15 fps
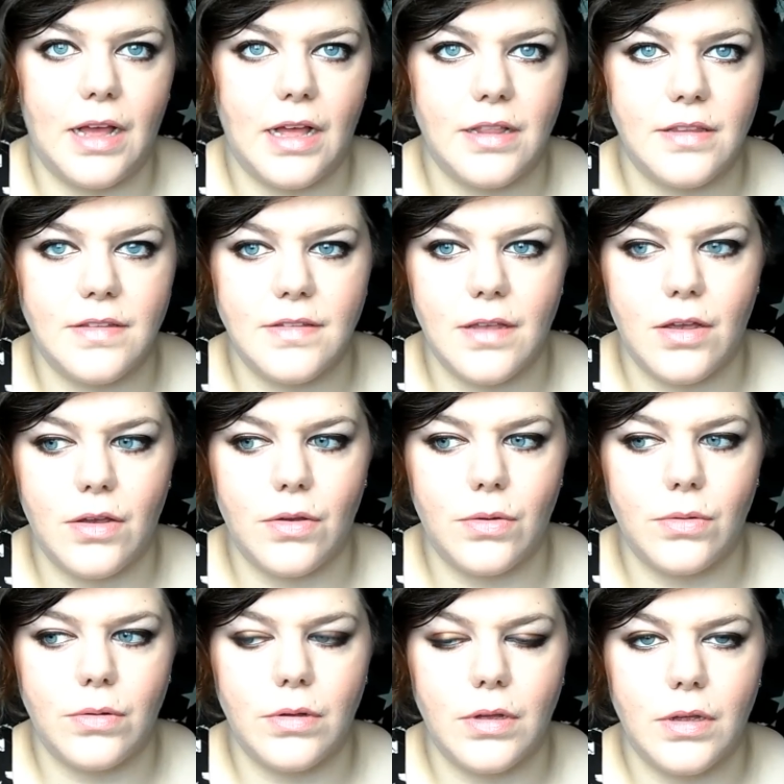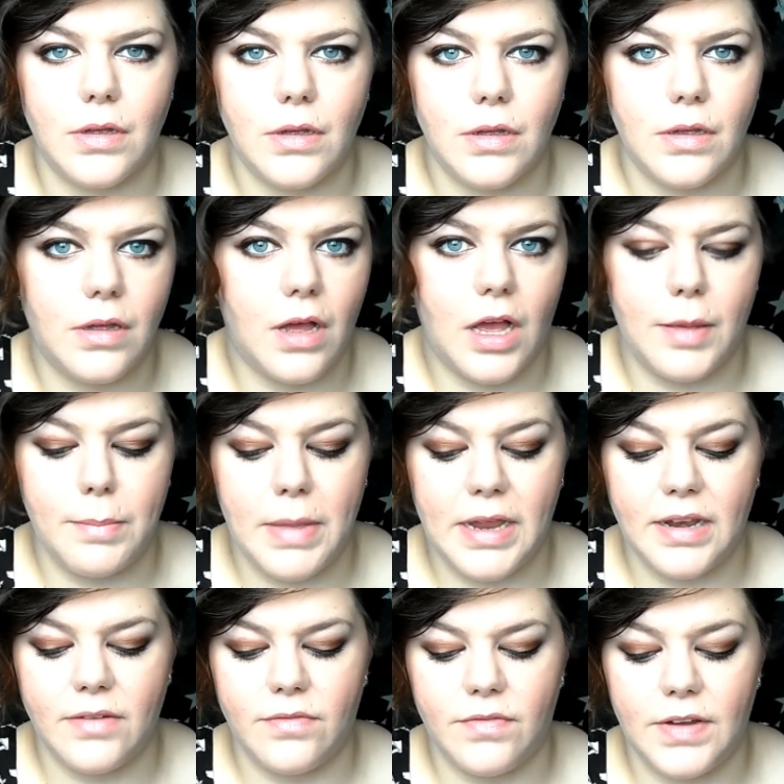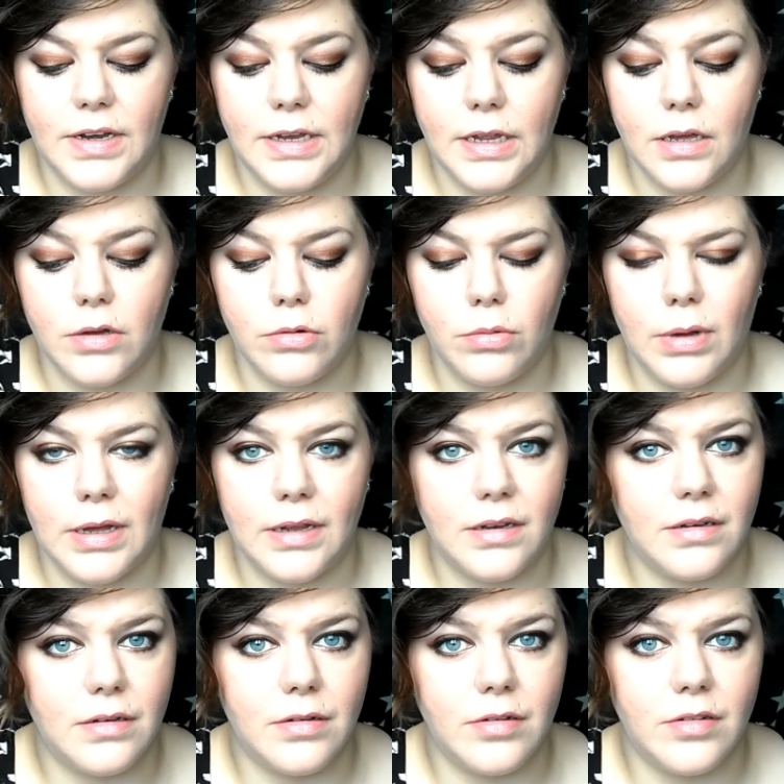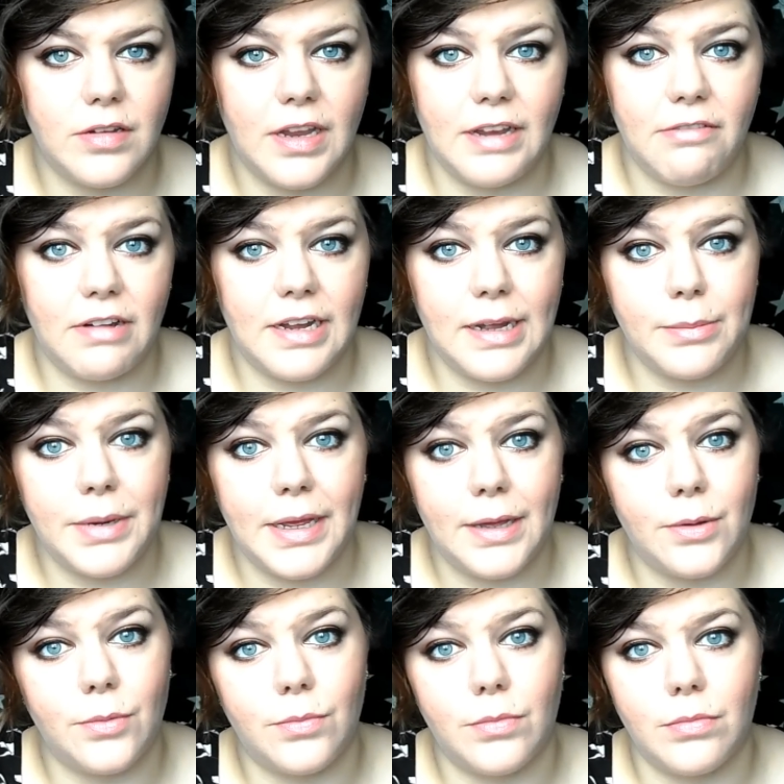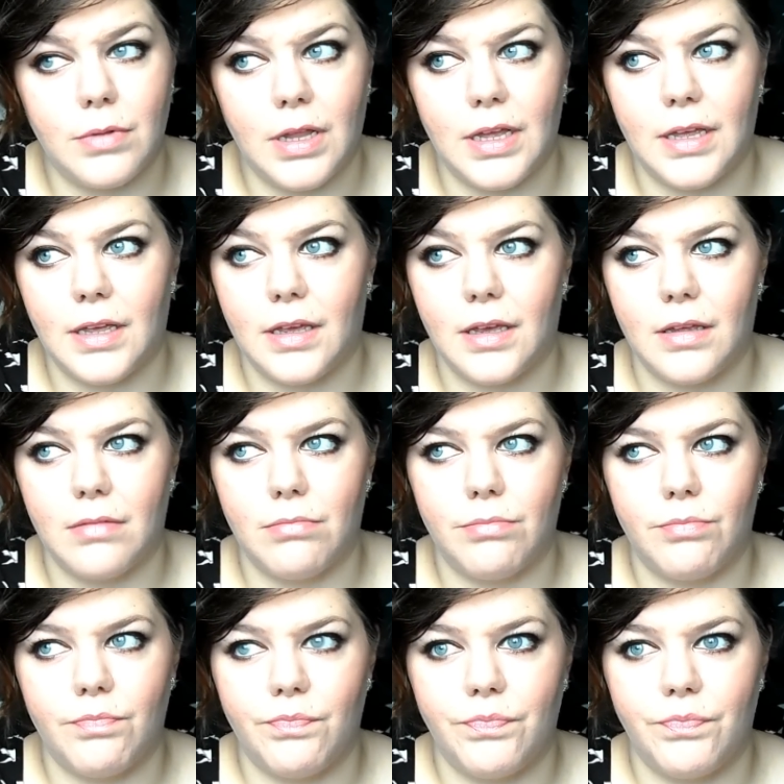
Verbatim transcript: And so I made a video, and here I am now, like